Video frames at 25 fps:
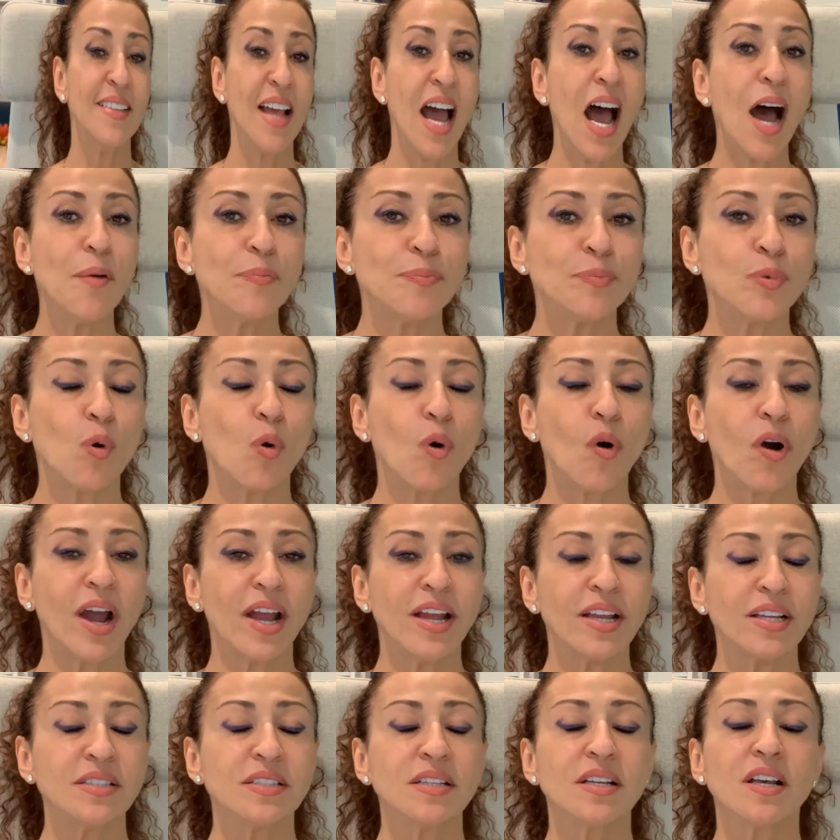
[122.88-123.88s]
that
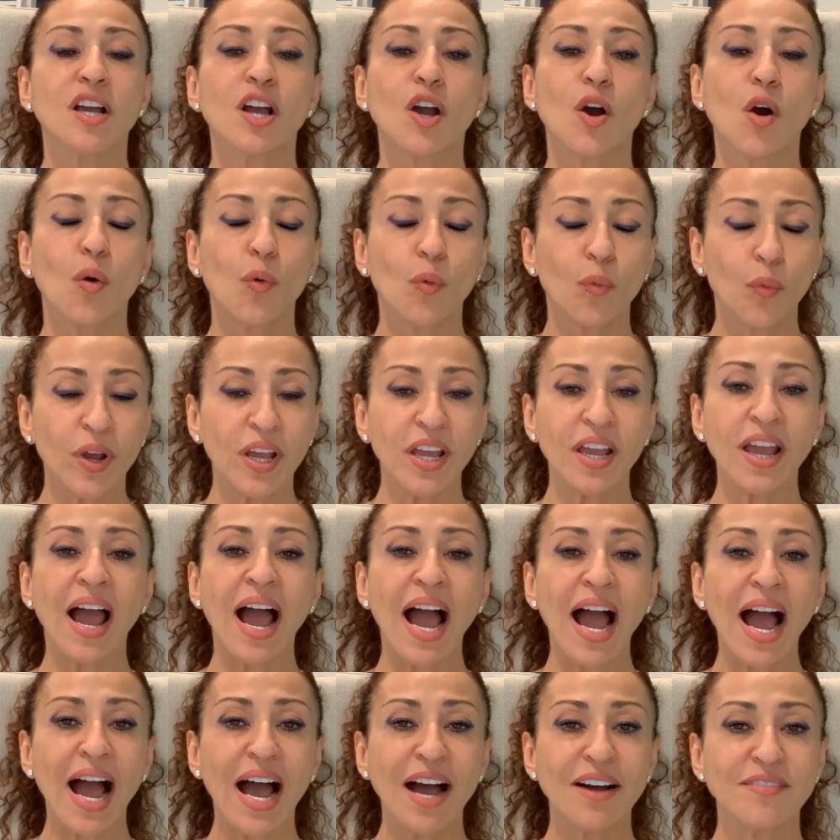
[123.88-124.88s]
point, we
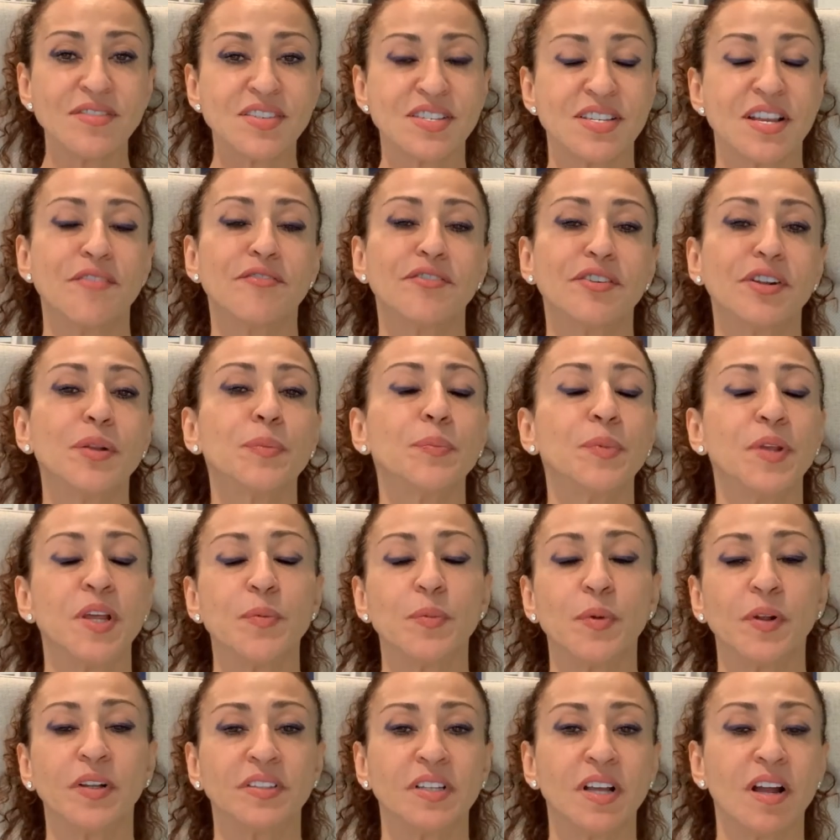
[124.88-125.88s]
have several
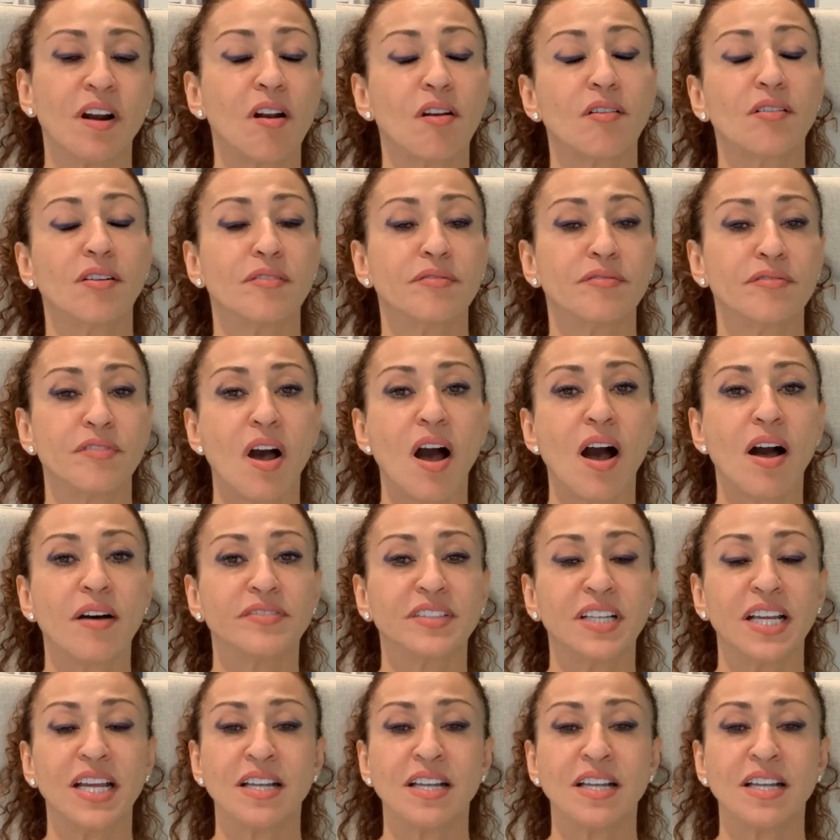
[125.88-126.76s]
people that are involved